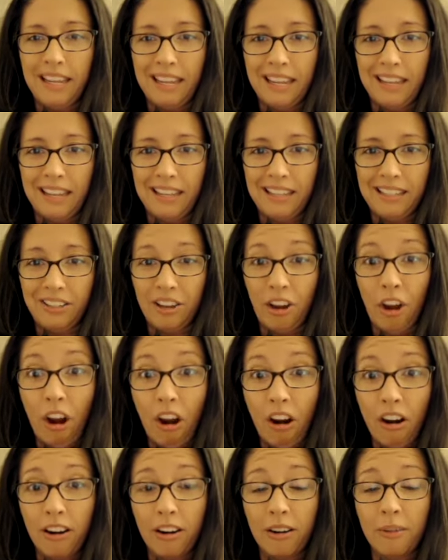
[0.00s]
and
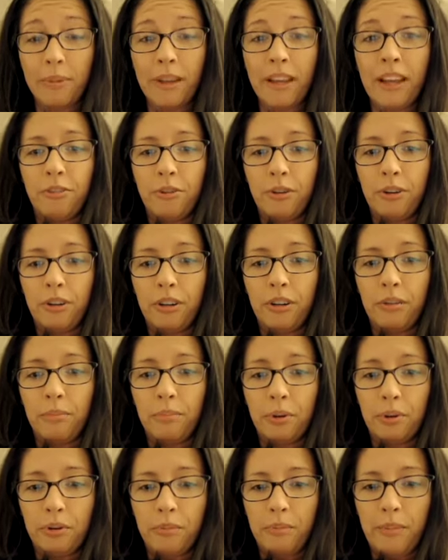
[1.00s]
arm for
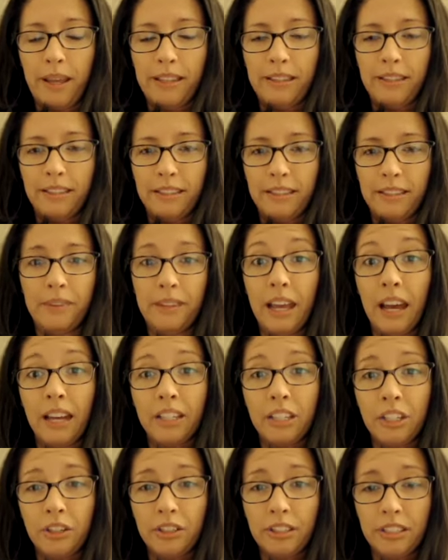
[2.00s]
bone mets. Not
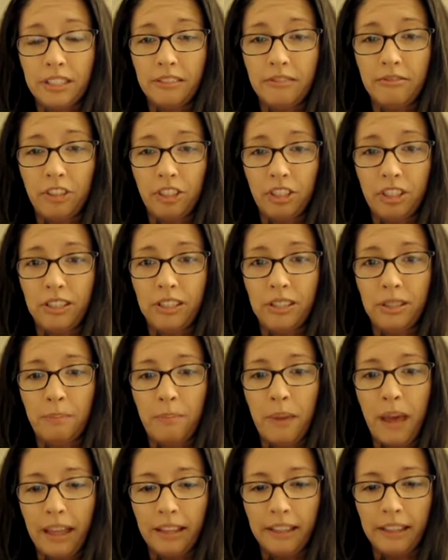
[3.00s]
curative, just
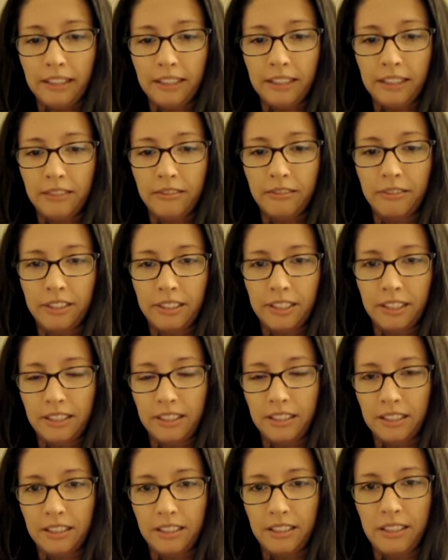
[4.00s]
palliative,
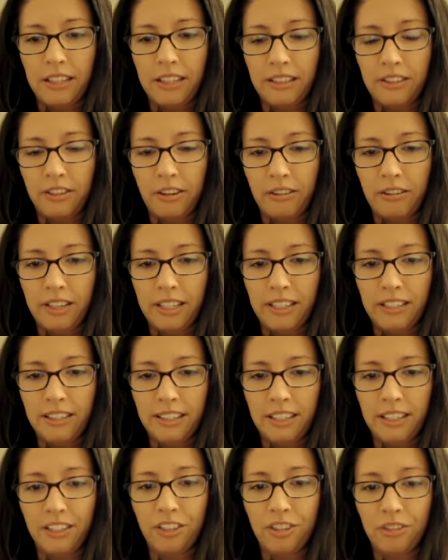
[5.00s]
since it is already
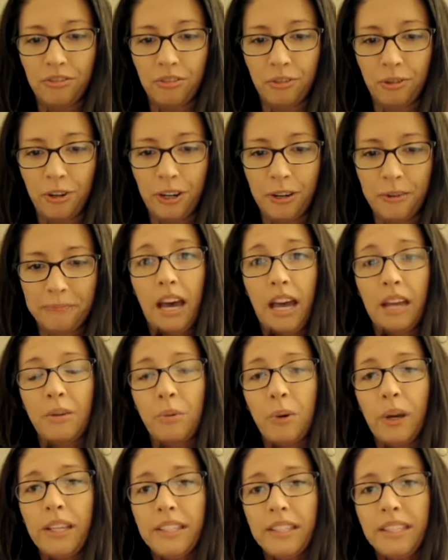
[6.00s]
stage 4. I
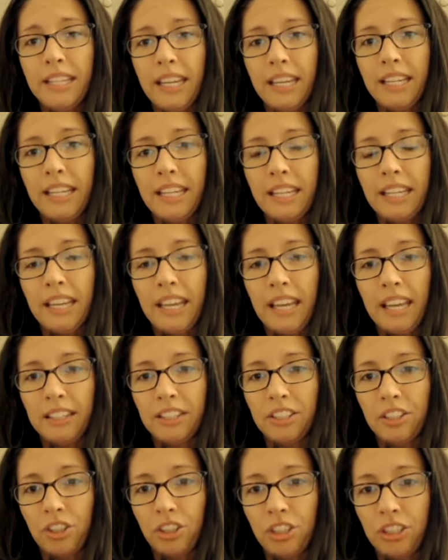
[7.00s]
was taking
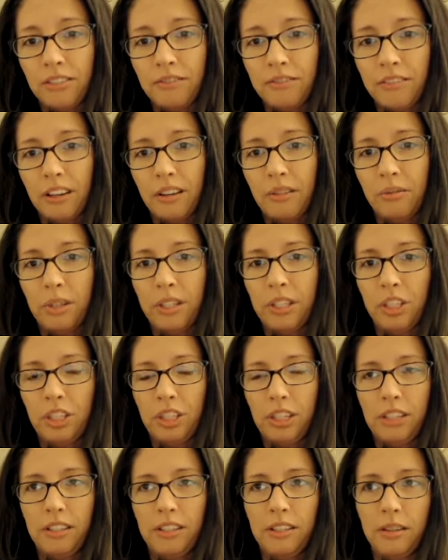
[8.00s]
Xgeva, which
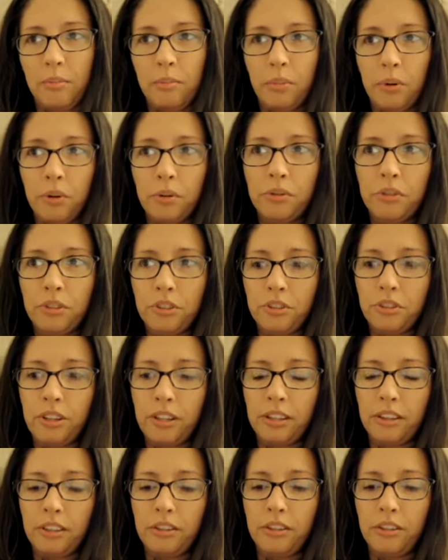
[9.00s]
is a bone
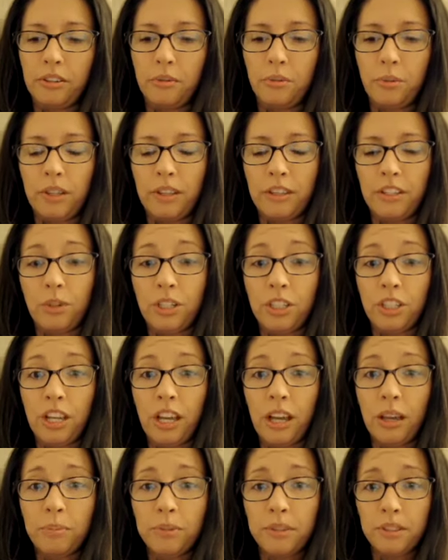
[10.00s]
strengthener which
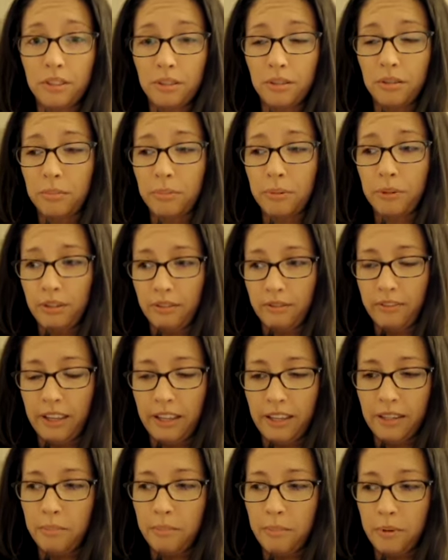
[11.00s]
helps to
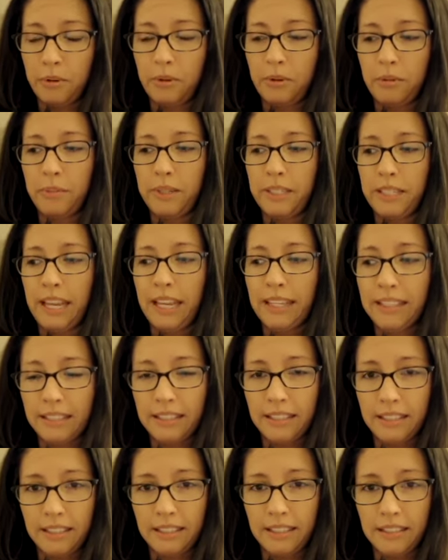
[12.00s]
prevent bone
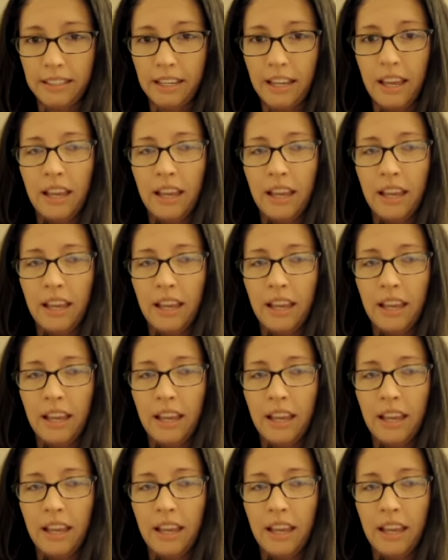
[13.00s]
metastases,